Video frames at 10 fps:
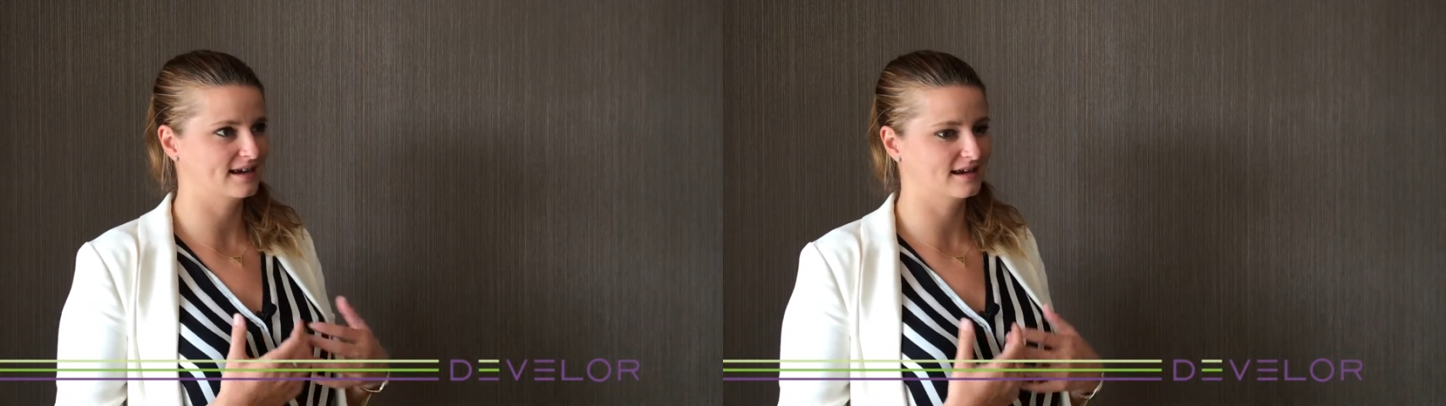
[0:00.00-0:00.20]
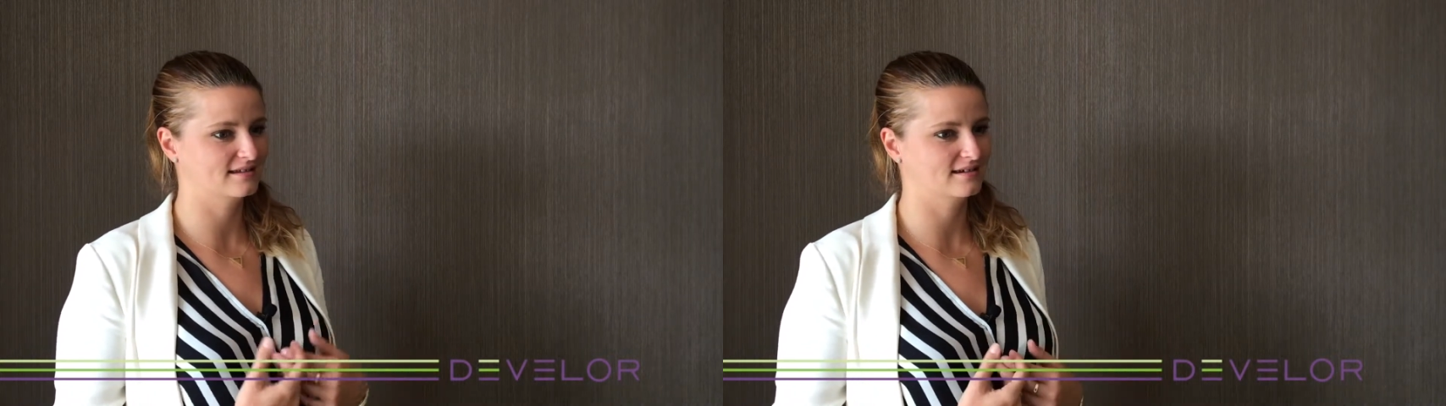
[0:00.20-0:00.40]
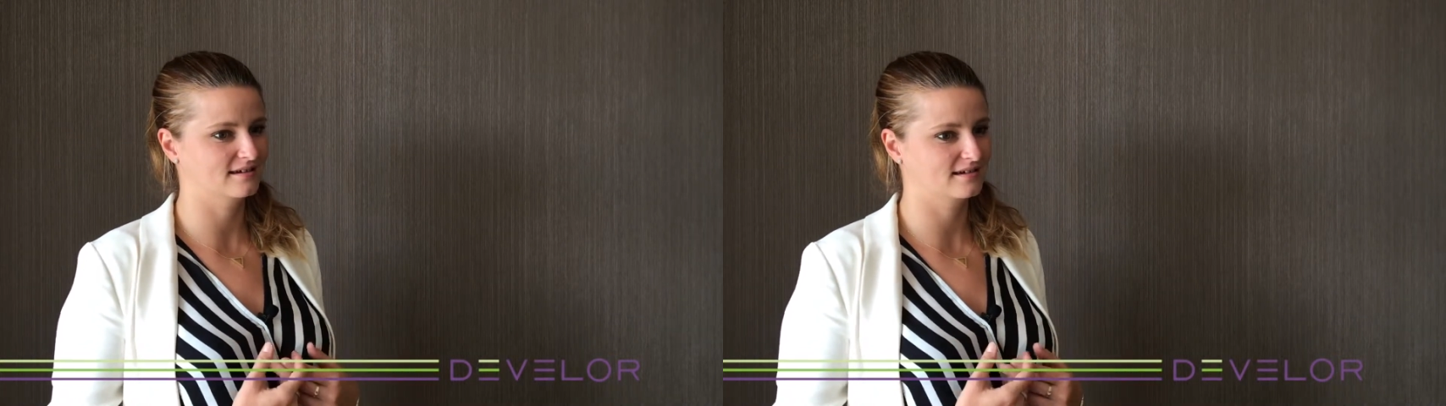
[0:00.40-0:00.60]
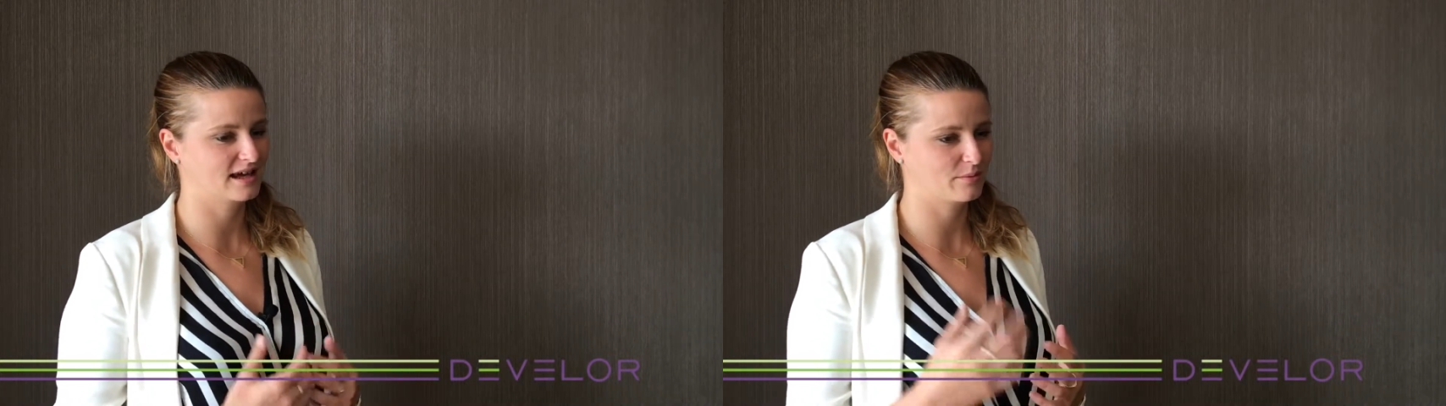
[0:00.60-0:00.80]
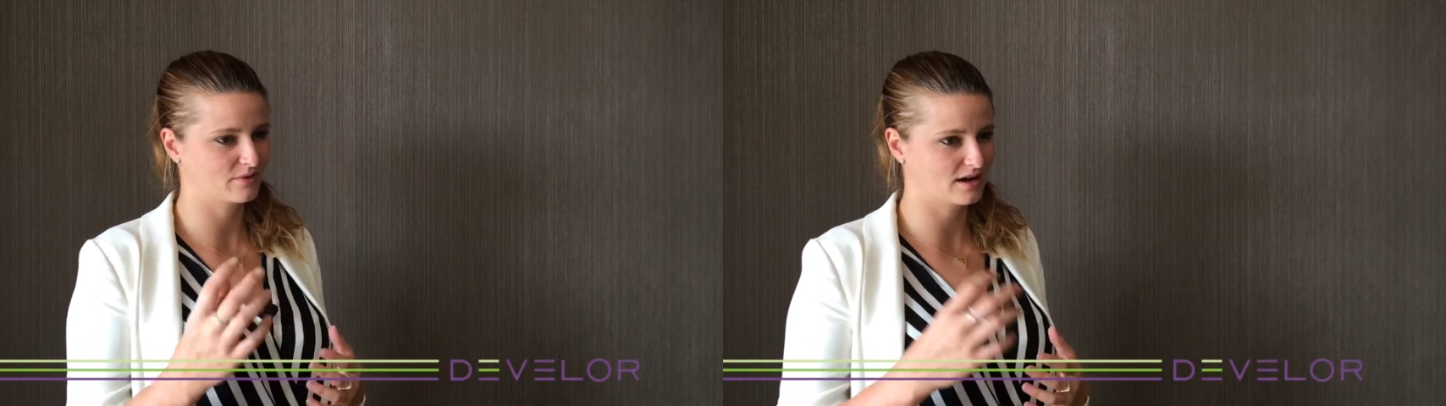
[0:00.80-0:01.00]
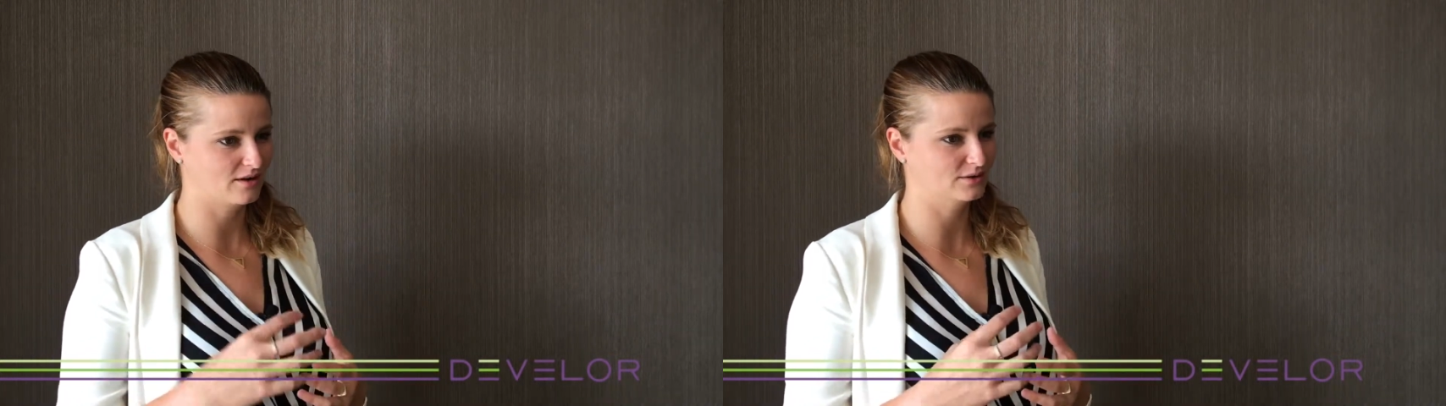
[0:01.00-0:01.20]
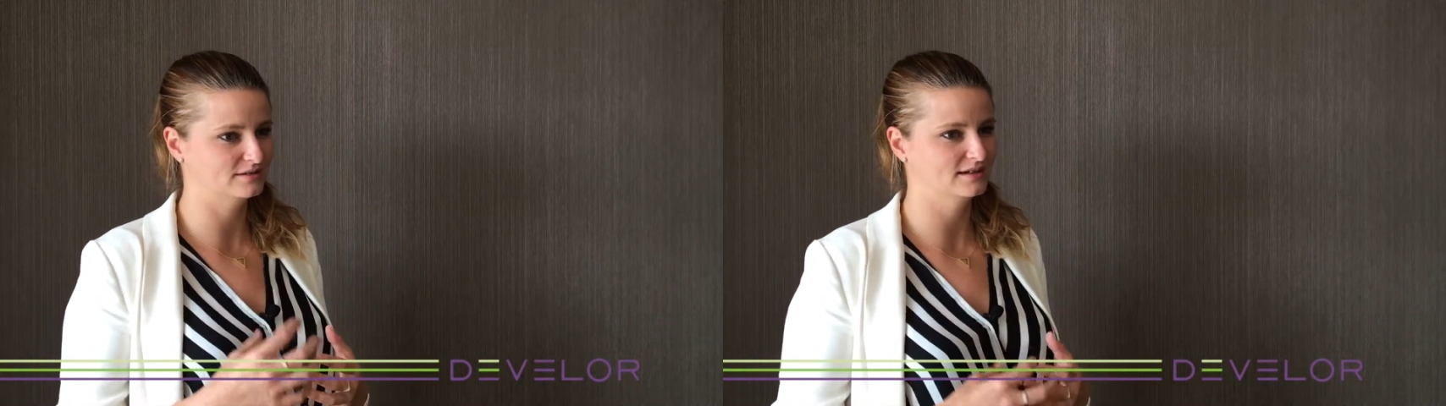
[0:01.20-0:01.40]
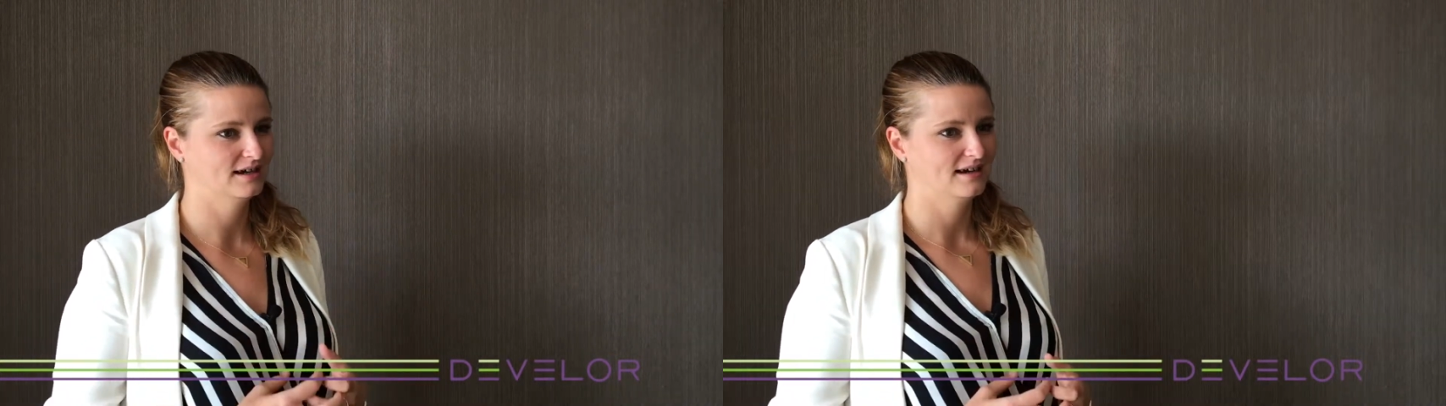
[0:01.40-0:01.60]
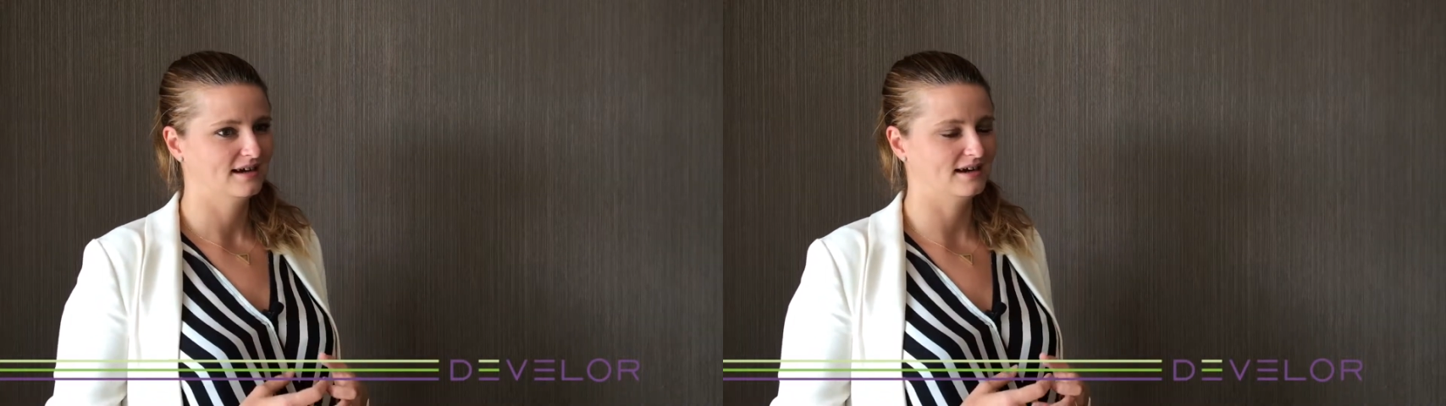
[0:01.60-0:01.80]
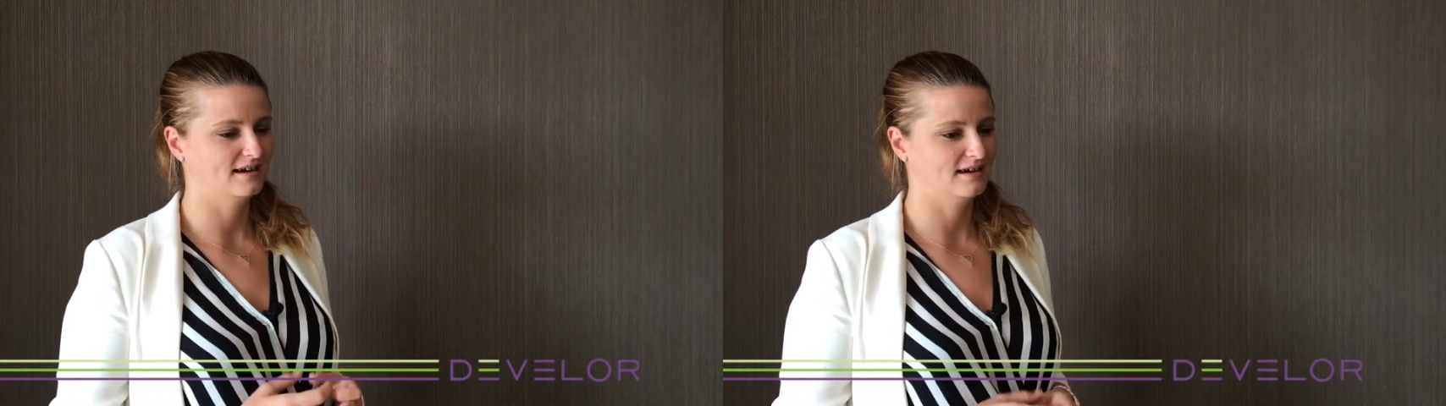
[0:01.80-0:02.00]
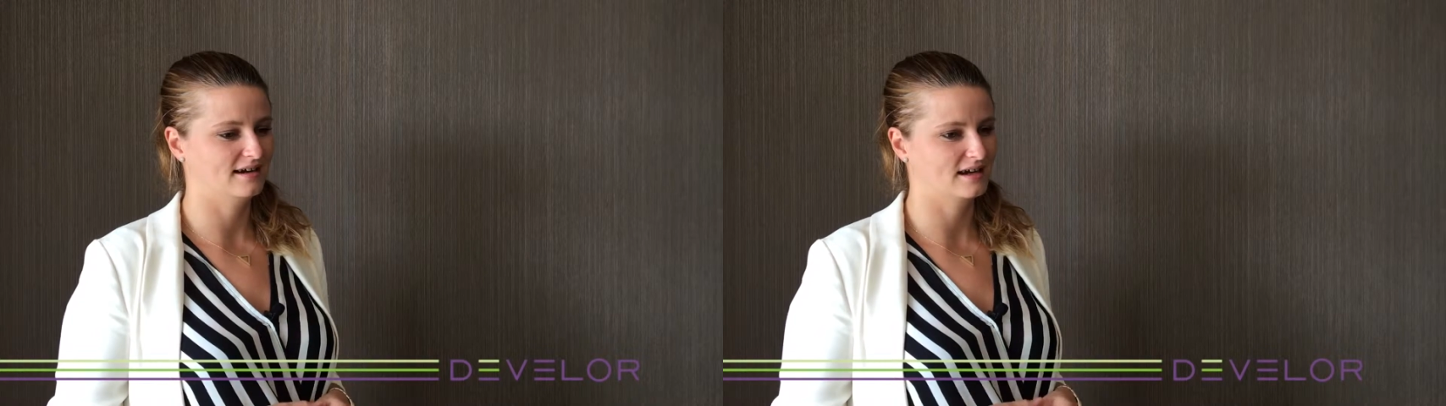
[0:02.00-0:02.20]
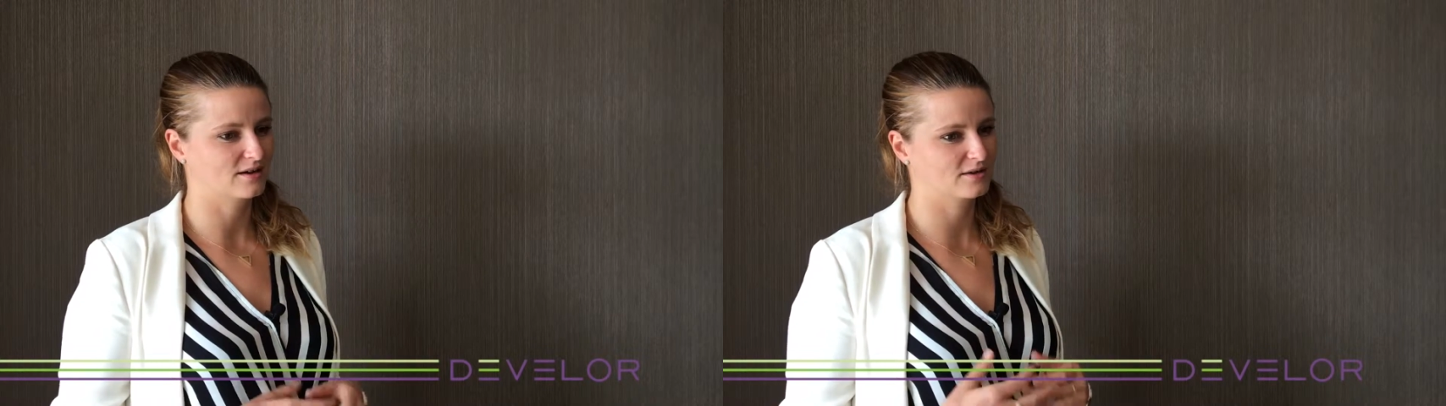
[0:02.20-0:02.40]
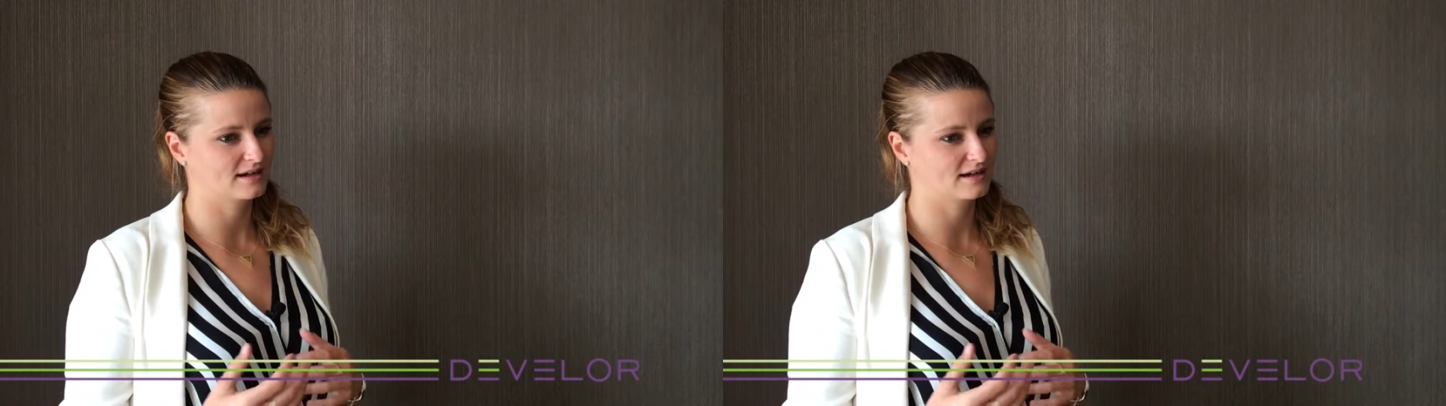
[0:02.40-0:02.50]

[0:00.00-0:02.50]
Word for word: I had a camera on uh, and I